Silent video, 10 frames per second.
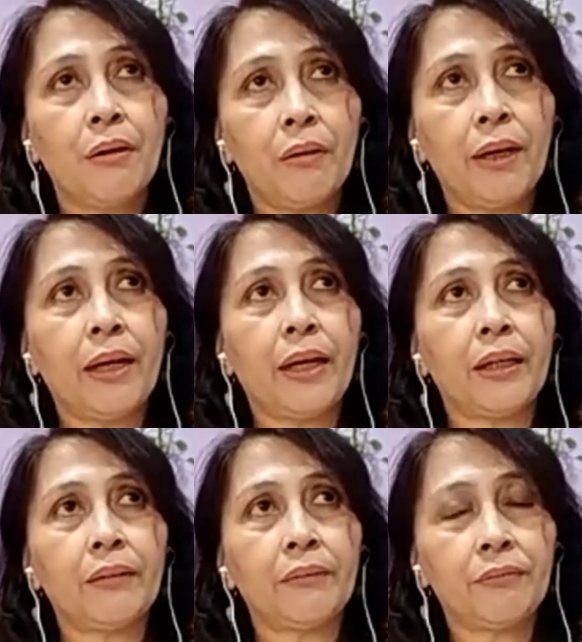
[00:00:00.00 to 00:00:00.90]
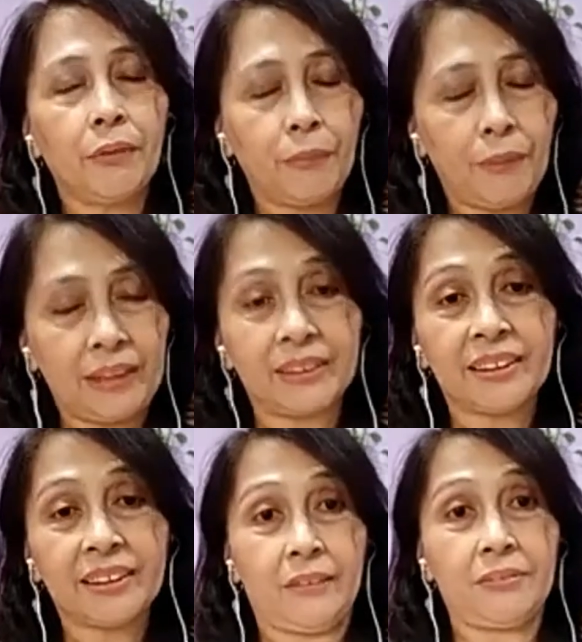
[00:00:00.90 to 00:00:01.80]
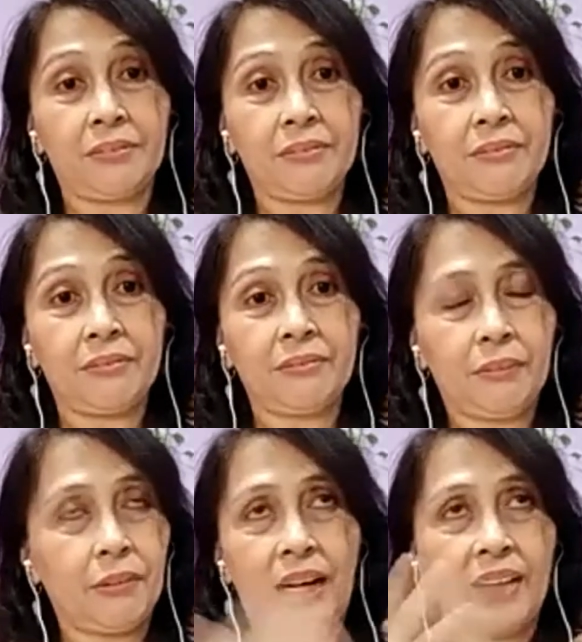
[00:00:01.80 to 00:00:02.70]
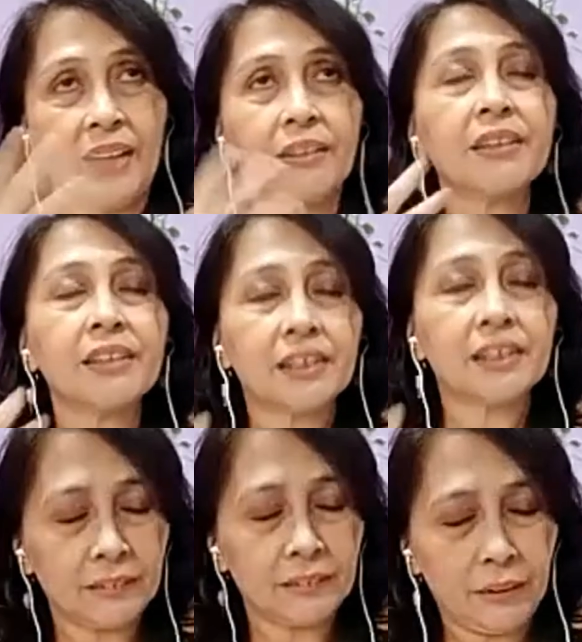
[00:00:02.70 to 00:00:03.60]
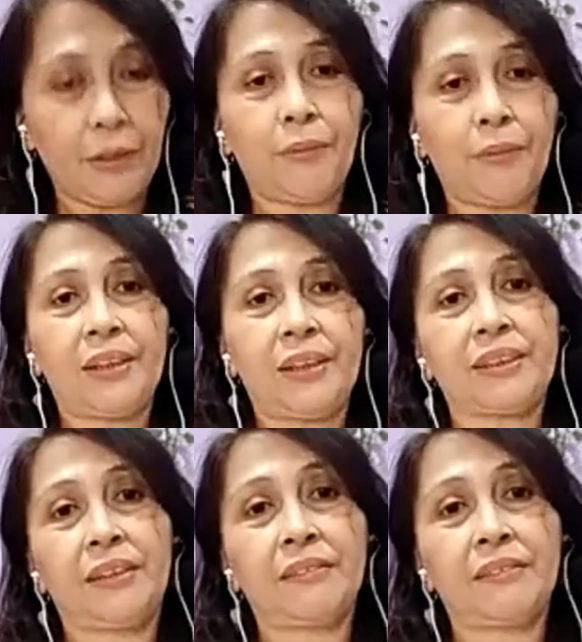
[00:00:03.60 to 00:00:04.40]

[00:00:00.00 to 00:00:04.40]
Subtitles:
and for oneself, for others and for oneself.